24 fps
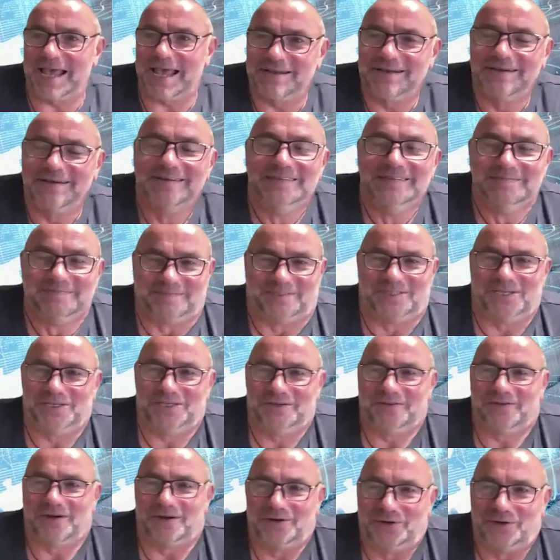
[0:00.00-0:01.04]
dead,
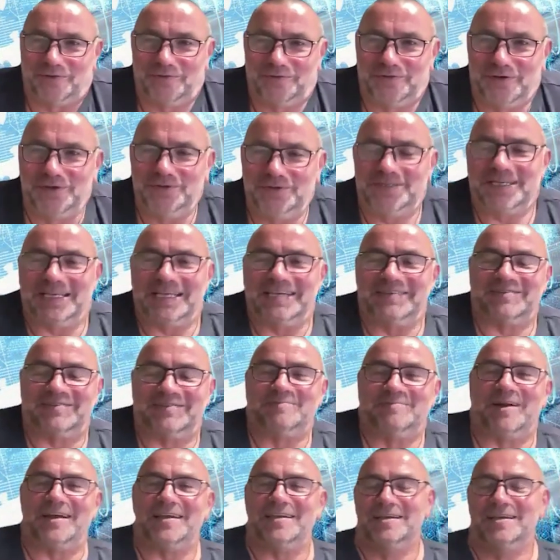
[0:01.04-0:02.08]
because you've got food to give them.